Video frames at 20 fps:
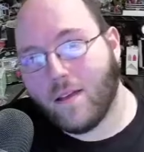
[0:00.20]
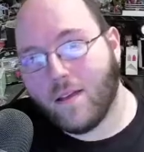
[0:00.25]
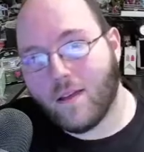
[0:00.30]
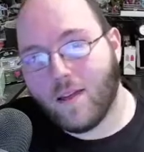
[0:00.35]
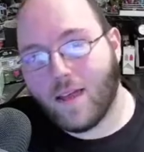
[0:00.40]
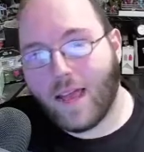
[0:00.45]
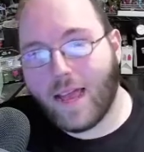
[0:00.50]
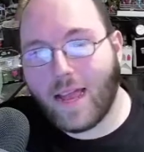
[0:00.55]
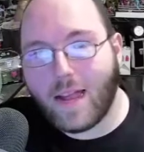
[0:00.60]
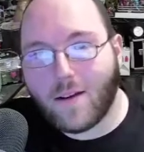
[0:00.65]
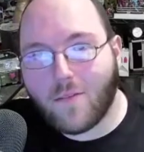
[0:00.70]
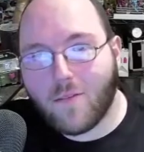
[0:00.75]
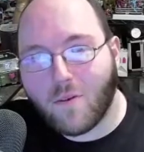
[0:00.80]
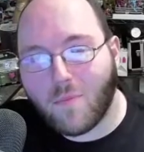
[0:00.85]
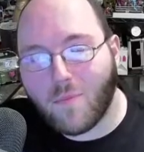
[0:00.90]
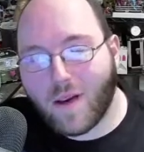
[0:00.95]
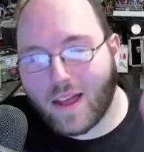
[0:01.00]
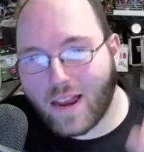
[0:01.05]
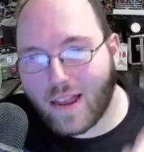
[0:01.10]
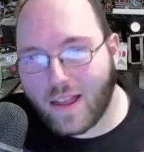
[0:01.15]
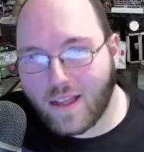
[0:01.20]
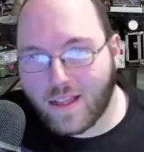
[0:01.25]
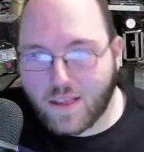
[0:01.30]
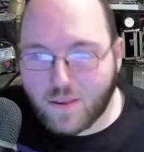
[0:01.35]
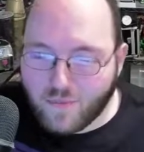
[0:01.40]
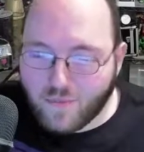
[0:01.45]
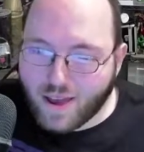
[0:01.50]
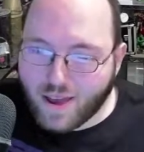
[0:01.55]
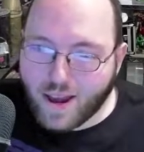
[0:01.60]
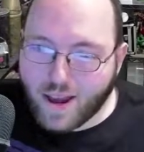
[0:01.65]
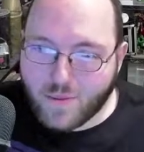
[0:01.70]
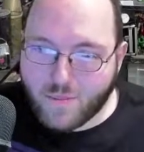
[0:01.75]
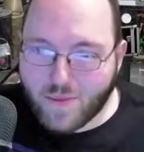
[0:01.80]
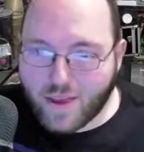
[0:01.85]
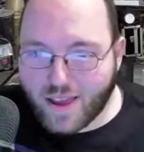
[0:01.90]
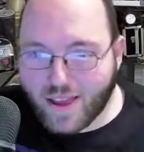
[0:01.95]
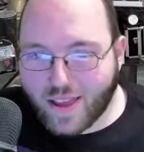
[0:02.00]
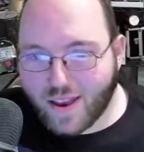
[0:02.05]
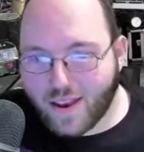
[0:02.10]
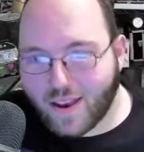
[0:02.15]
Hey everybody, it's Matt. I'm
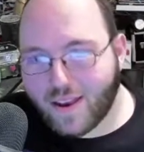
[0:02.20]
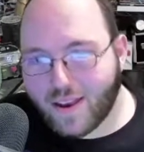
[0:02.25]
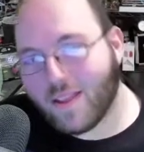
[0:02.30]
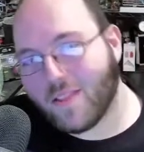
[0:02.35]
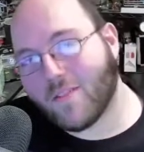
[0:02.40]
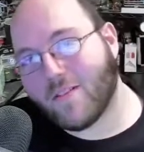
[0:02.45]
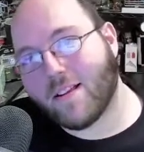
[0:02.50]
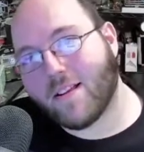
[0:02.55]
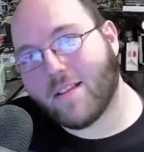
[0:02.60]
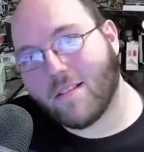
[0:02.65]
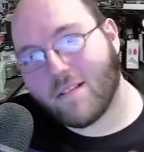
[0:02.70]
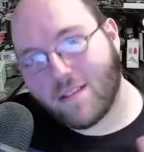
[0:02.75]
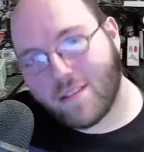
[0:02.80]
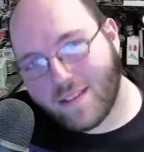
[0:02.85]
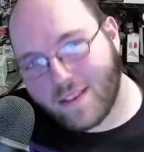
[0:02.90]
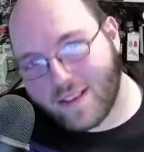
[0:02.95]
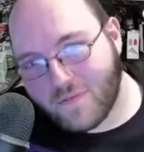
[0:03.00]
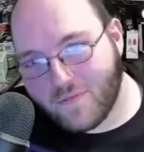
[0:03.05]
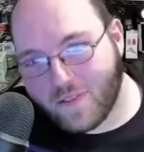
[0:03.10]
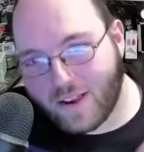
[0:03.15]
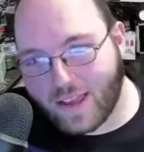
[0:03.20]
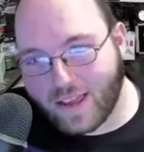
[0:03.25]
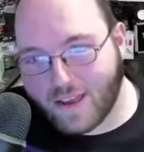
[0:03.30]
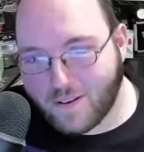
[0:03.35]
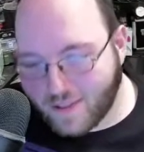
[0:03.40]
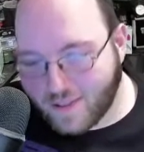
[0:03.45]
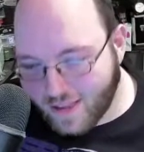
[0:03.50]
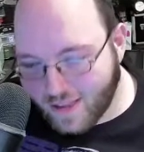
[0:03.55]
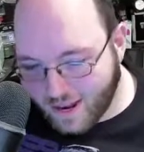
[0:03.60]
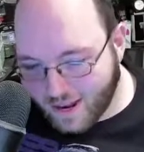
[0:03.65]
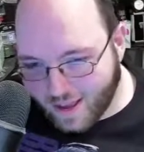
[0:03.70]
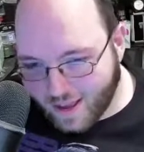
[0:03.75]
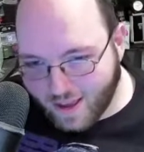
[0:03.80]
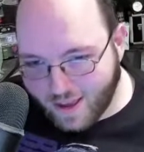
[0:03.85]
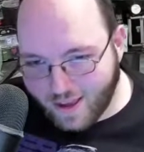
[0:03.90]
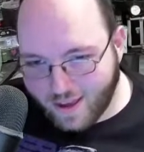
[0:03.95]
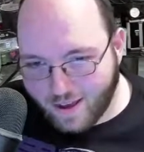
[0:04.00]
making another Heroclix video today.